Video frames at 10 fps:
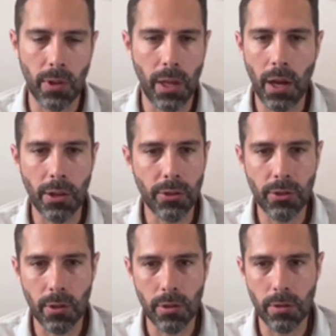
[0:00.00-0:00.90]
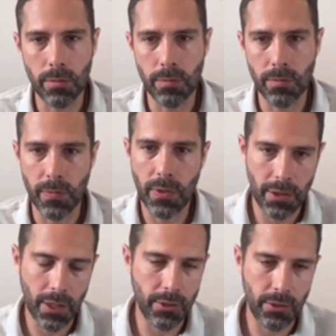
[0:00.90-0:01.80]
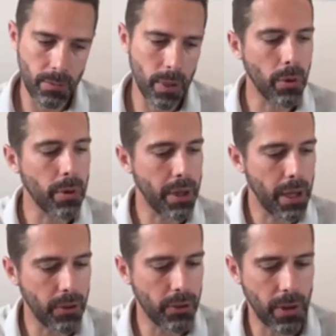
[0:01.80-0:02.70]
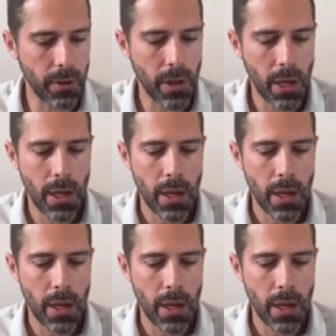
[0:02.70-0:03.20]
so like ISO 9001 board, and so